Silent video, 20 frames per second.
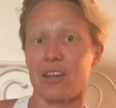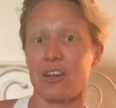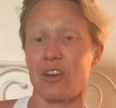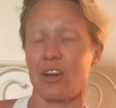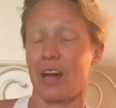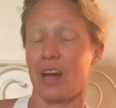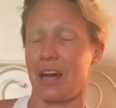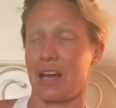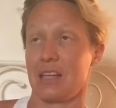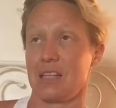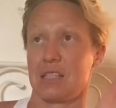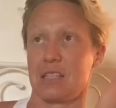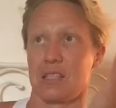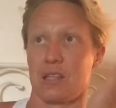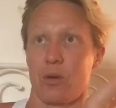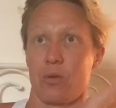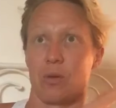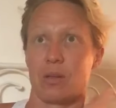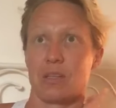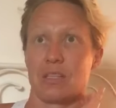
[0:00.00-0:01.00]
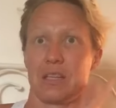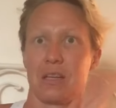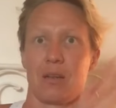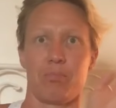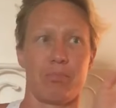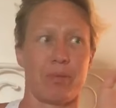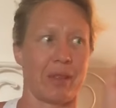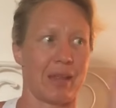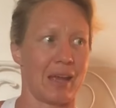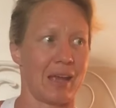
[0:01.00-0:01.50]
you guys, so we did a
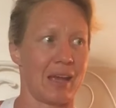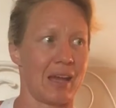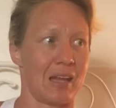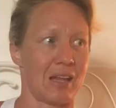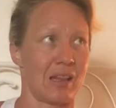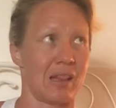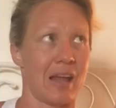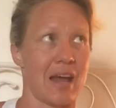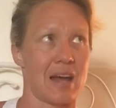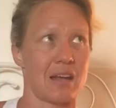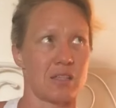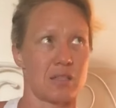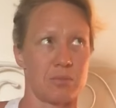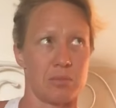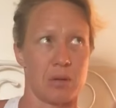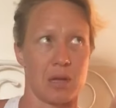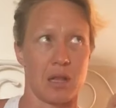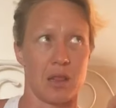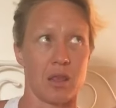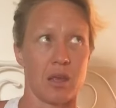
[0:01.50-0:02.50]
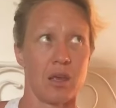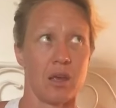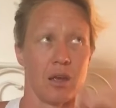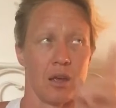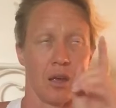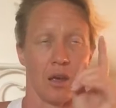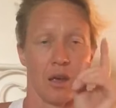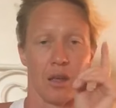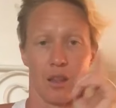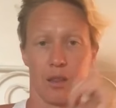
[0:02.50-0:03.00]
plant last month.
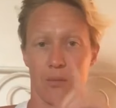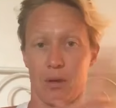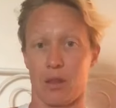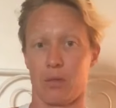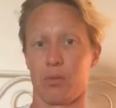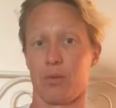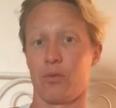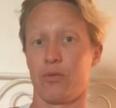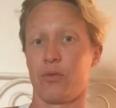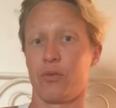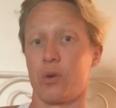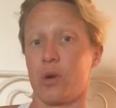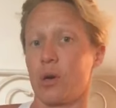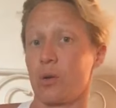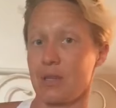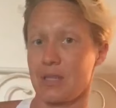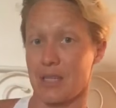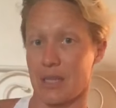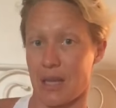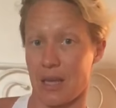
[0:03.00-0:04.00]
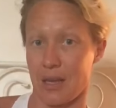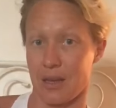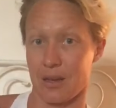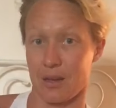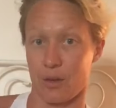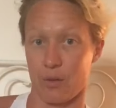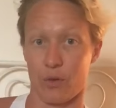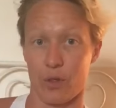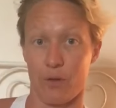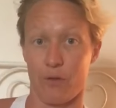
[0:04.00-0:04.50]
The month before was a
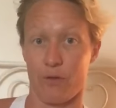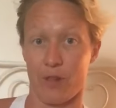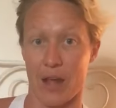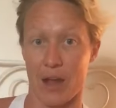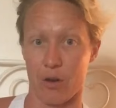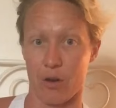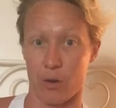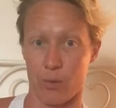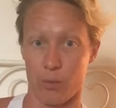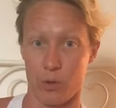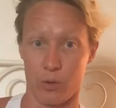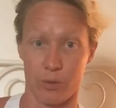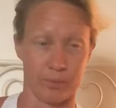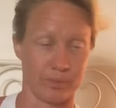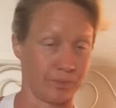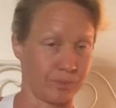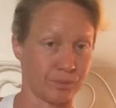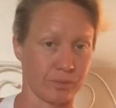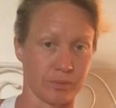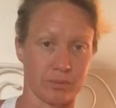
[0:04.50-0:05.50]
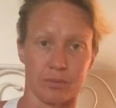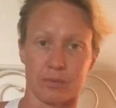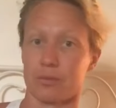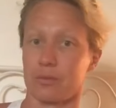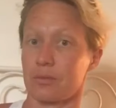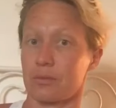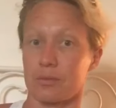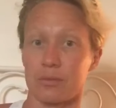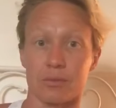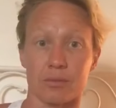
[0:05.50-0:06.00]
candle for the flower moon.
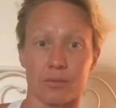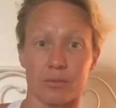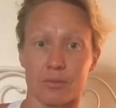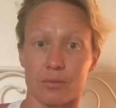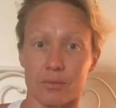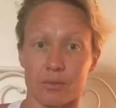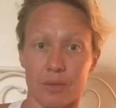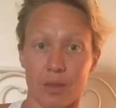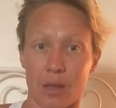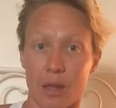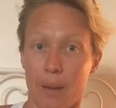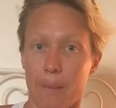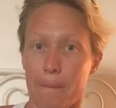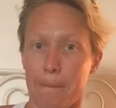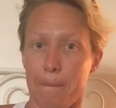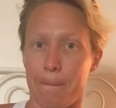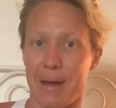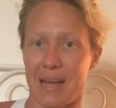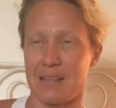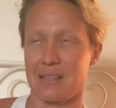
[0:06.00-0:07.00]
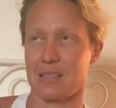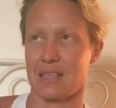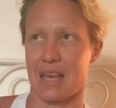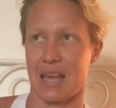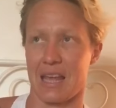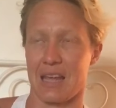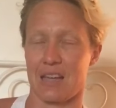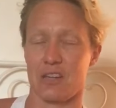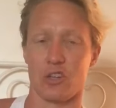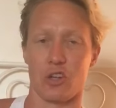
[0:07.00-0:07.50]
Best
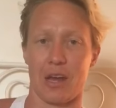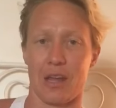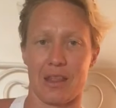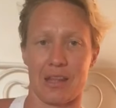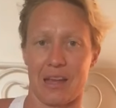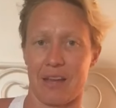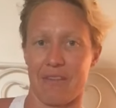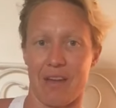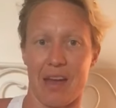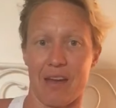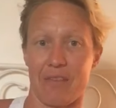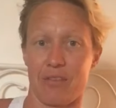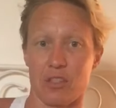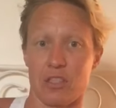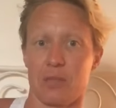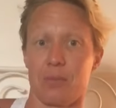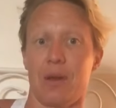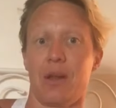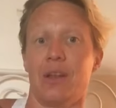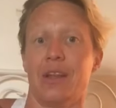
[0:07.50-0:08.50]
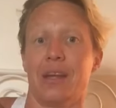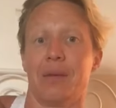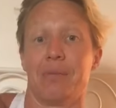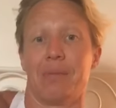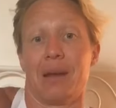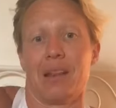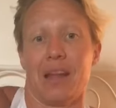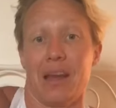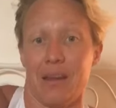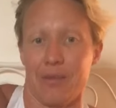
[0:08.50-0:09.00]
candle I think I've ever smelled in
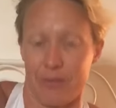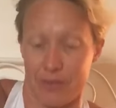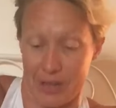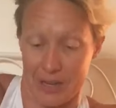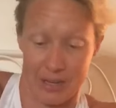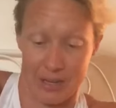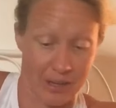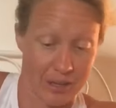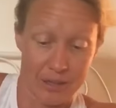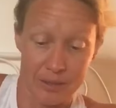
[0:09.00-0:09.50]
my life. Like,